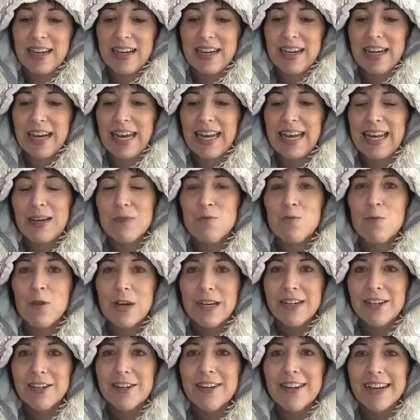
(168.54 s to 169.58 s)
And I'm
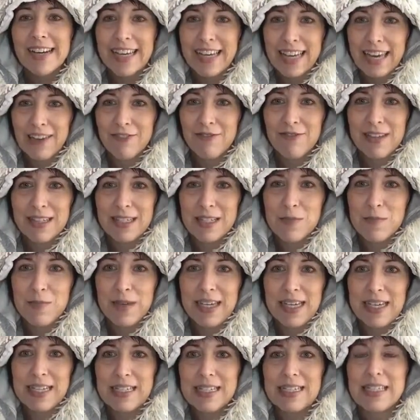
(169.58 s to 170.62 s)
wondering if it's
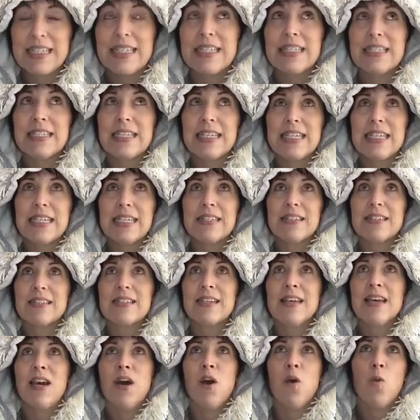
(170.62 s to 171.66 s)
because these things,
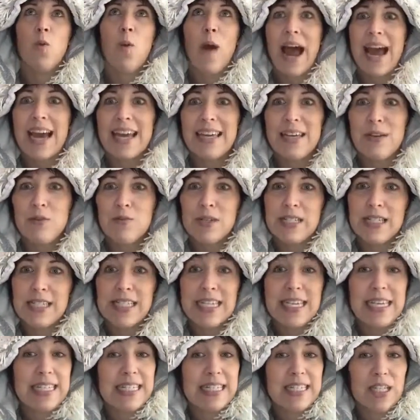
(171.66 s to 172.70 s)
Wacky
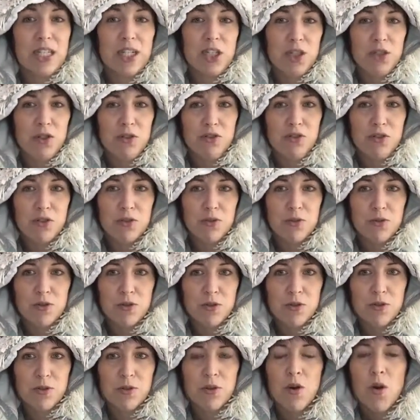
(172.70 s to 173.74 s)
Wednesday is
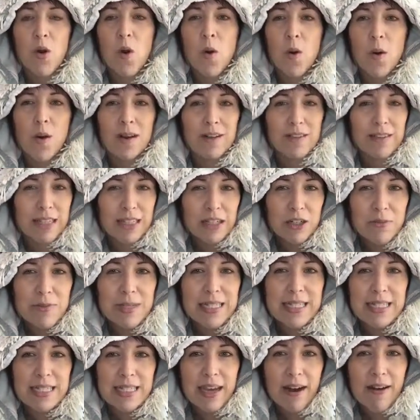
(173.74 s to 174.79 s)
unusual or a little bit
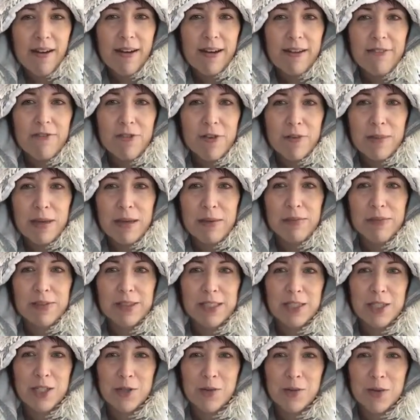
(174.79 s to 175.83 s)
scary for people to
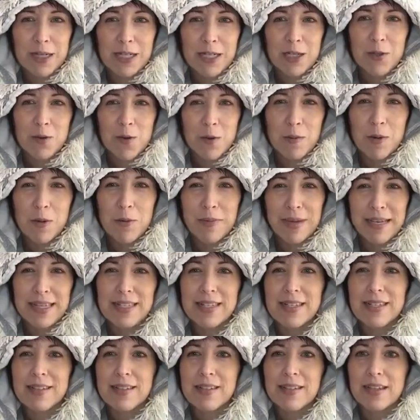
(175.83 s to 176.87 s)
do on a normal
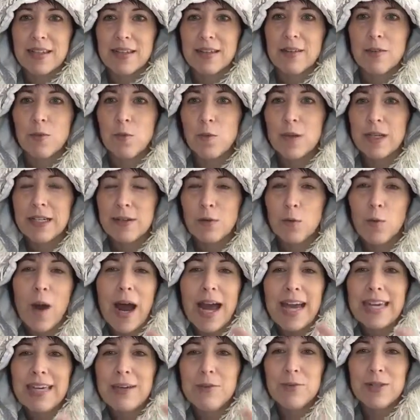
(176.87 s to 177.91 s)
basis. That when
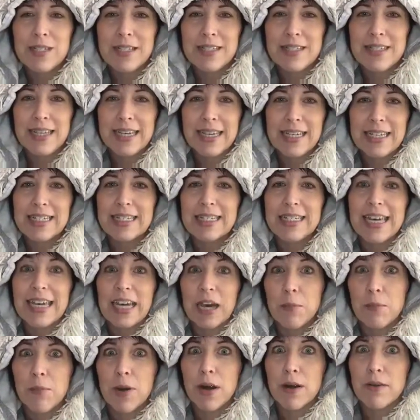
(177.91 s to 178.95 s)
Wacky Wednesday is like a
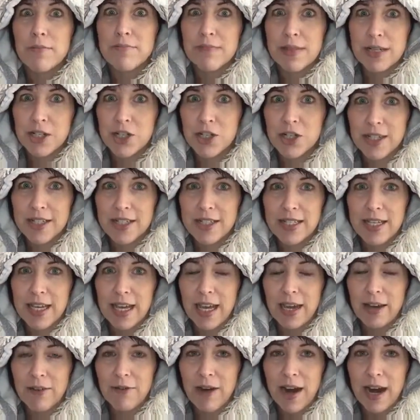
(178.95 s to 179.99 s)
permission
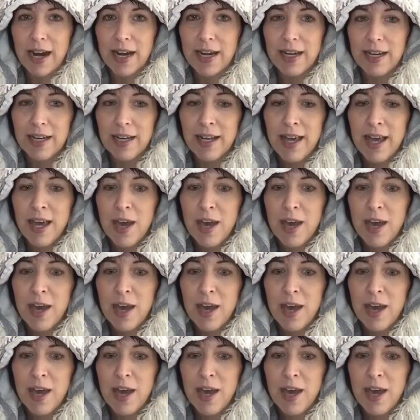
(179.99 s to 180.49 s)
day, right?